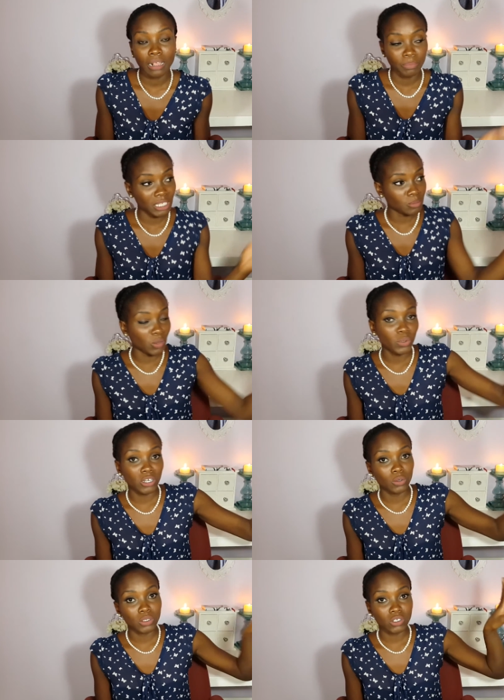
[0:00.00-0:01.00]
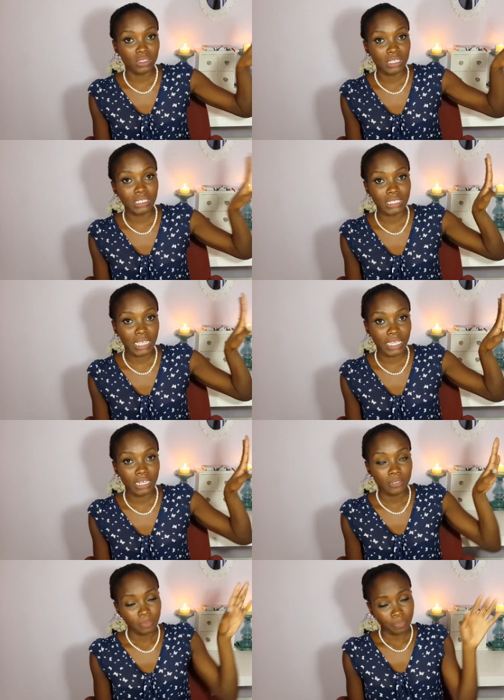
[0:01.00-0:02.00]
because my window is on this
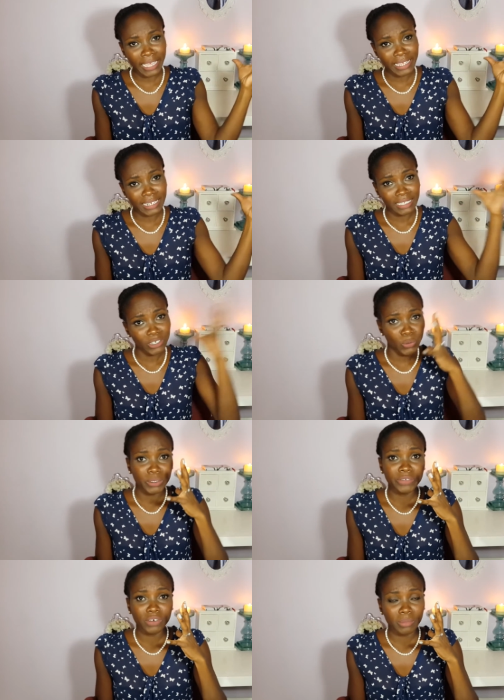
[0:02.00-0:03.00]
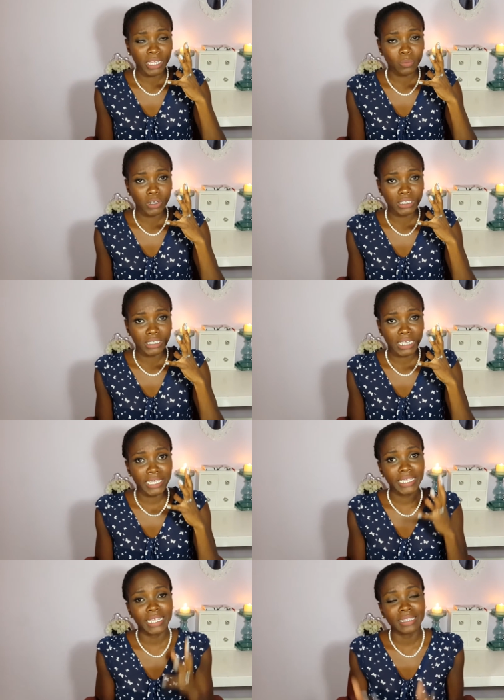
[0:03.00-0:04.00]
side, I get lit only from that one
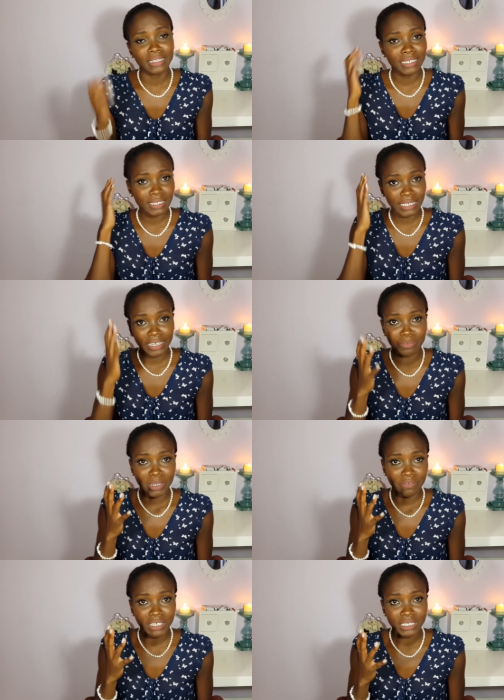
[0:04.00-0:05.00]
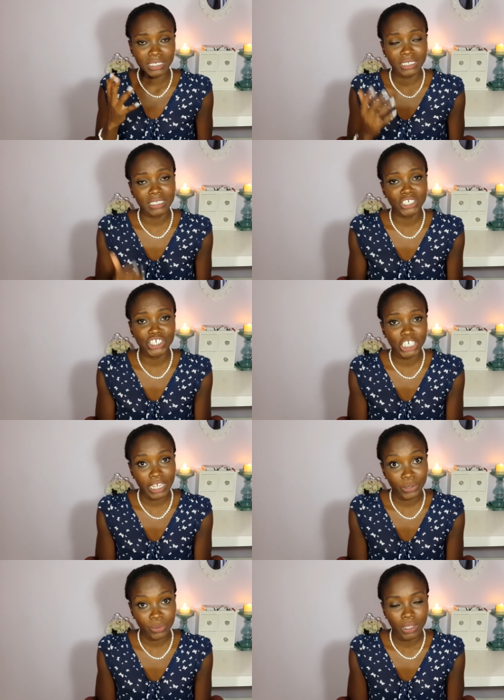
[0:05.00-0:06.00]
side, and this side of my face is in
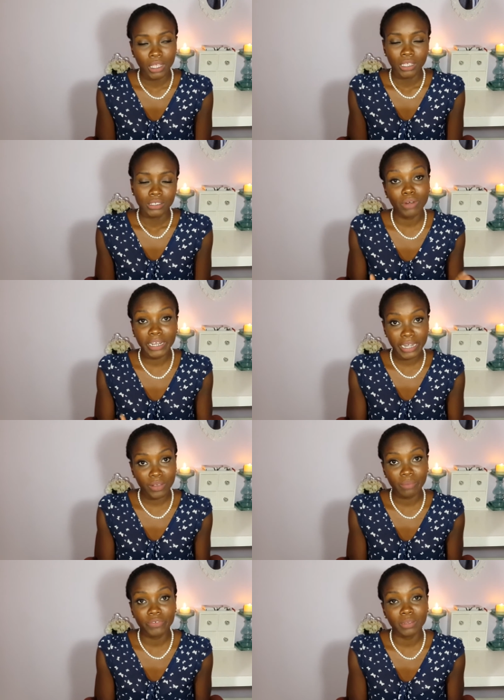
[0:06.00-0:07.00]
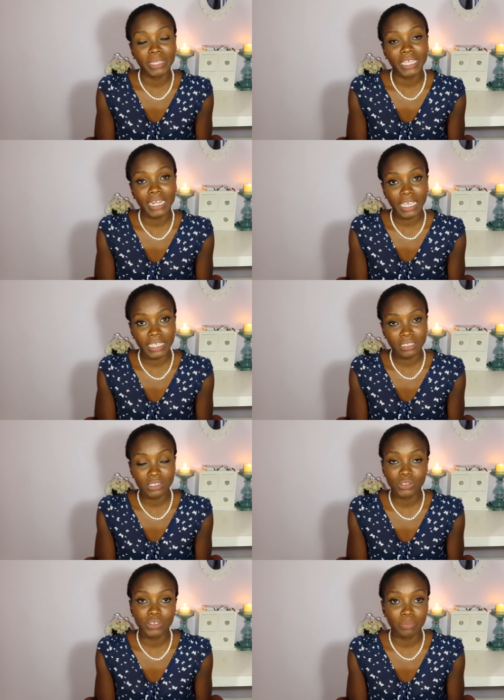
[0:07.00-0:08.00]
shadow. Right now I'm filming at night,
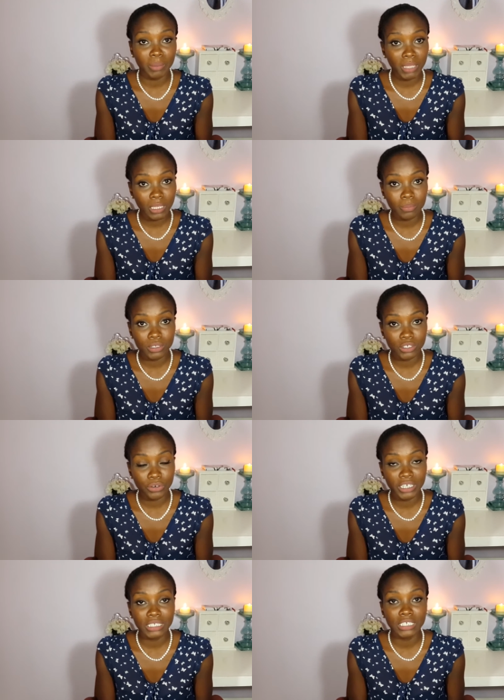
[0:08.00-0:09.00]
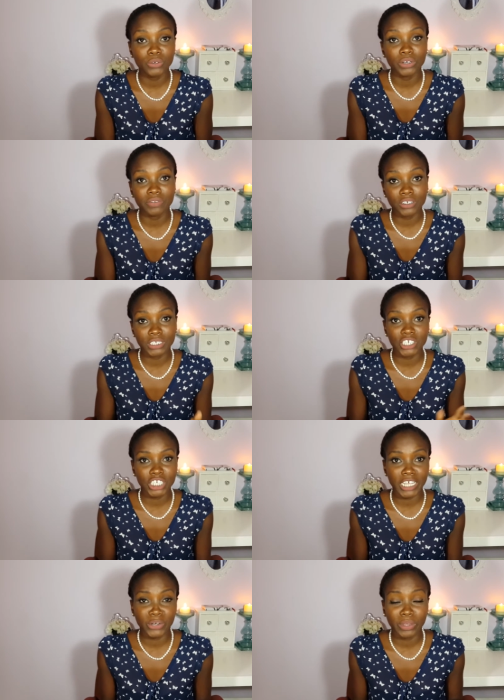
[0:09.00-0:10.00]
so if my makeup looks crazy or if there's a
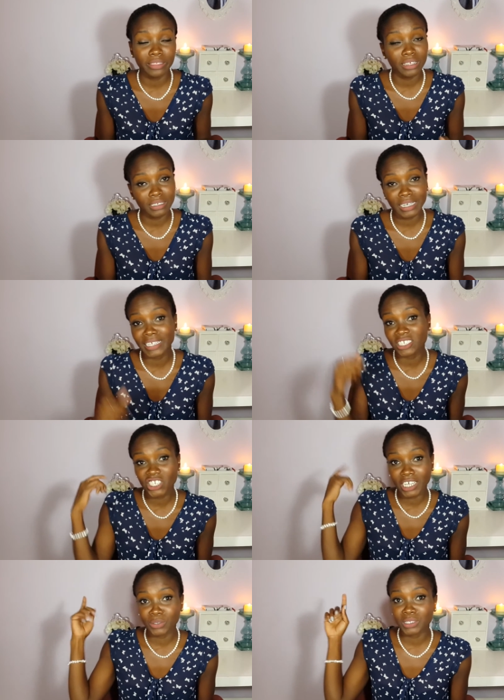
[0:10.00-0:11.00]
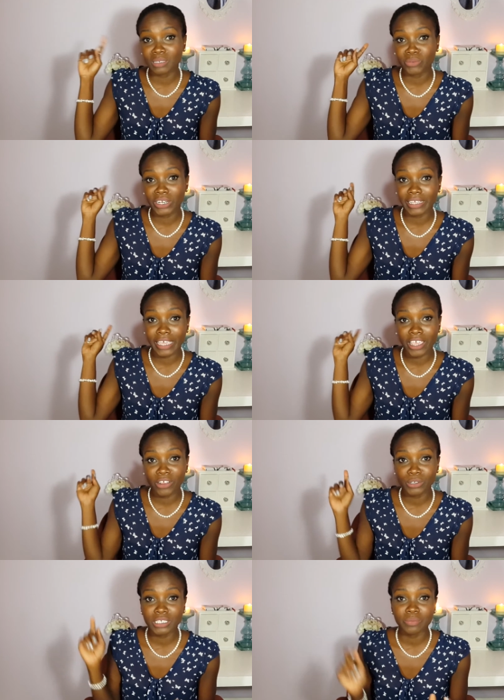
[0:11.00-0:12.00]
shadow, I think tonight the shadow is somewhere like
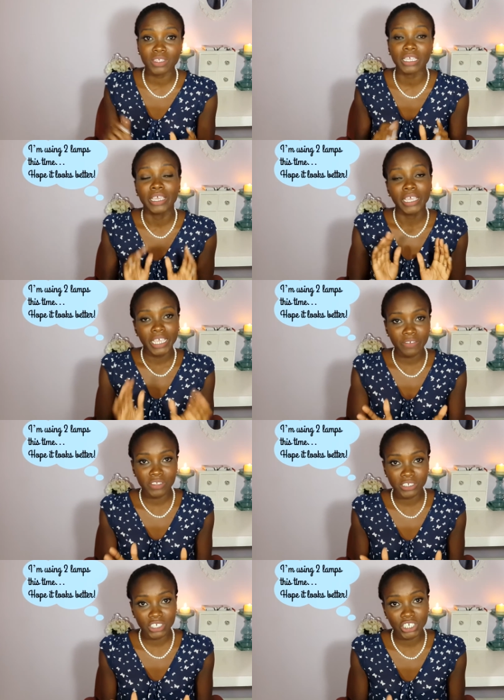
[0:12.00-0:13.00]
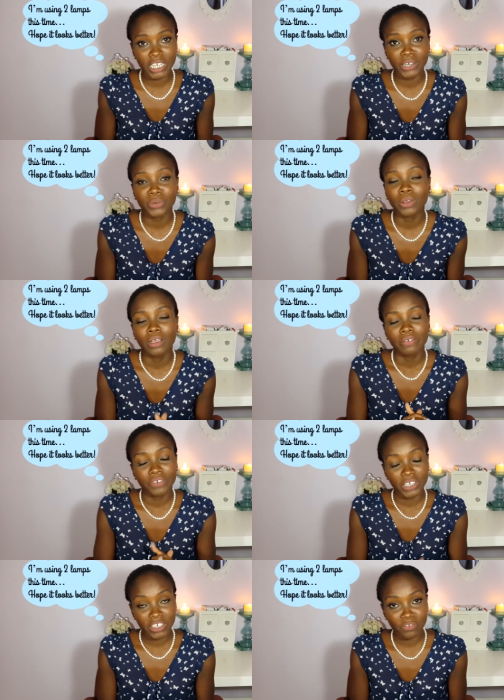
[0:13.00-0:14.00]
hair or something. If there's a shadow,
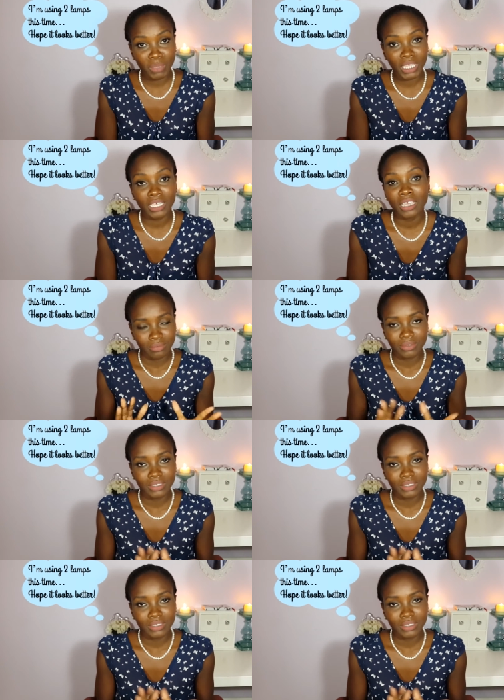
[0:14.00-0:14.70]
forgive me.